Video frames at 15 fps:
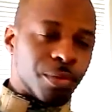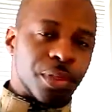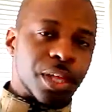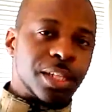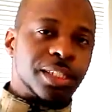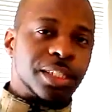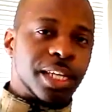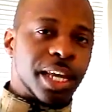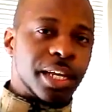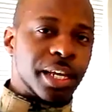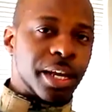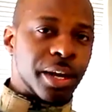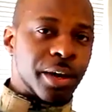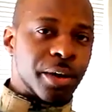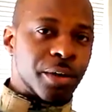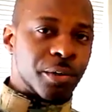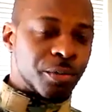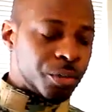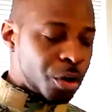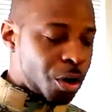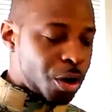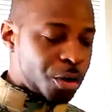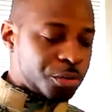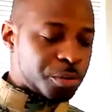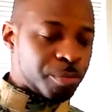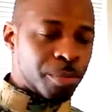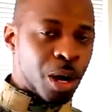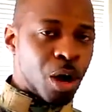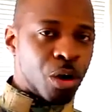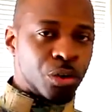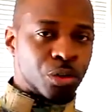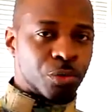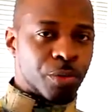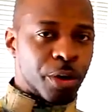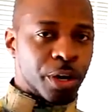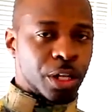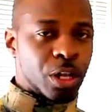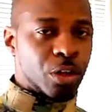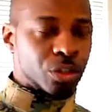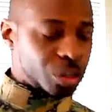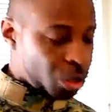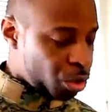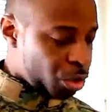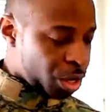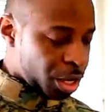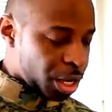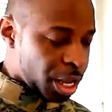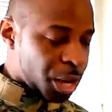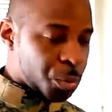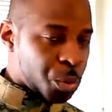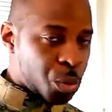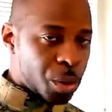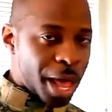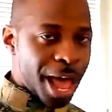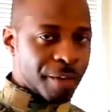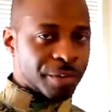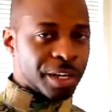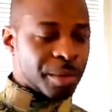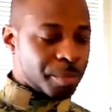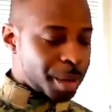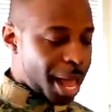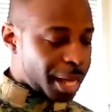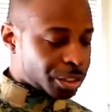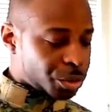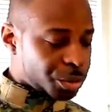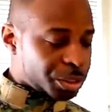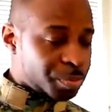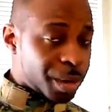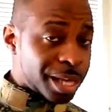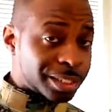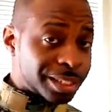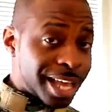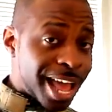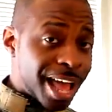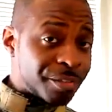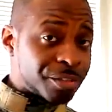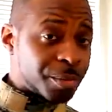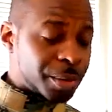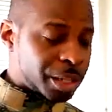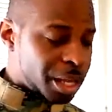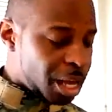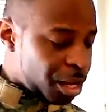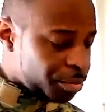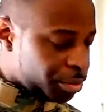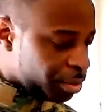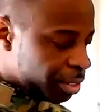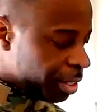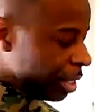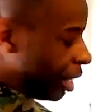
thin skin here, nerves and bones are very close, so it will have an impact. So it's best to have some gloves.